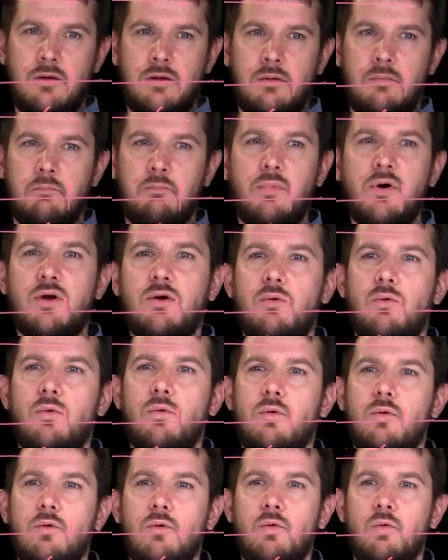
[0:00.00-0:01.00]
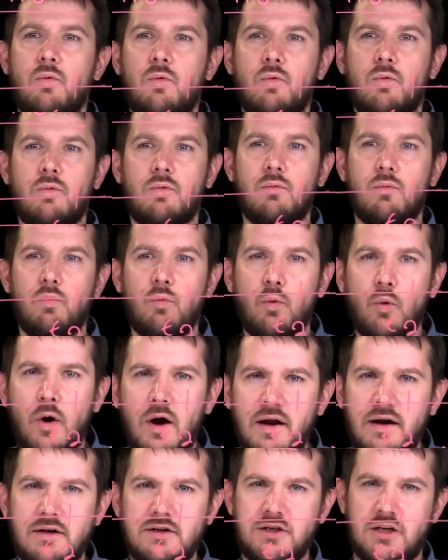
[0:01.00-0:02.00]
But
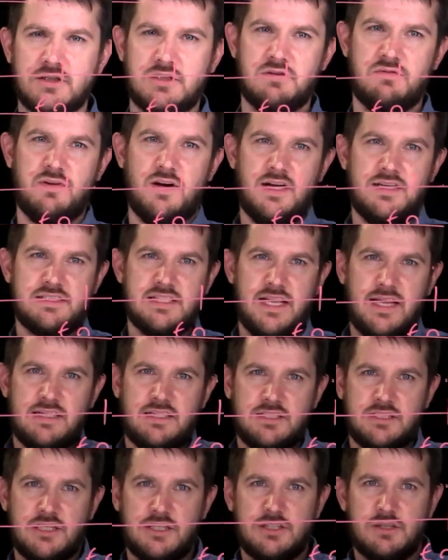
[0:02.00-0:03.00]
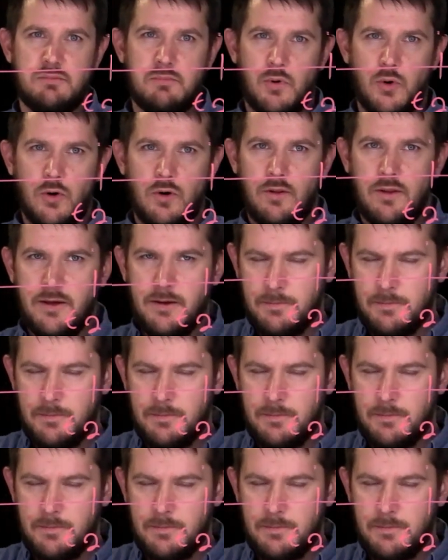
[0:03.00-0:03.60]
what justifies that decision morally?